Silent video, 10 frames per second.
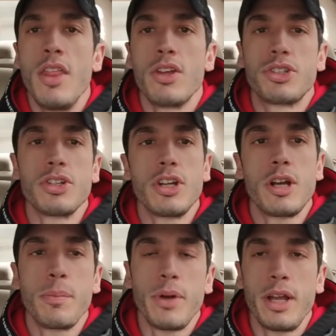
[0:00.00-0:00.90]
They're still gonna
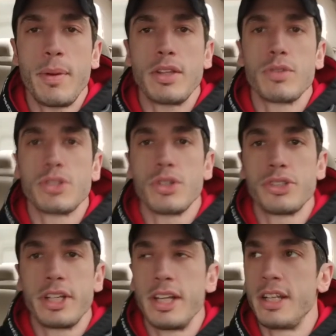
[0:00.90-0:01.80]
complain about the
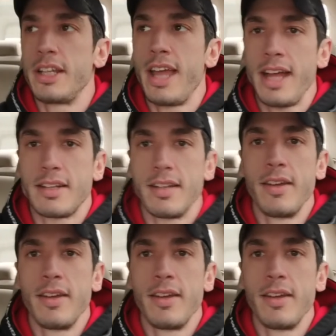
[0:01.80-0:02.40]
results they didn't get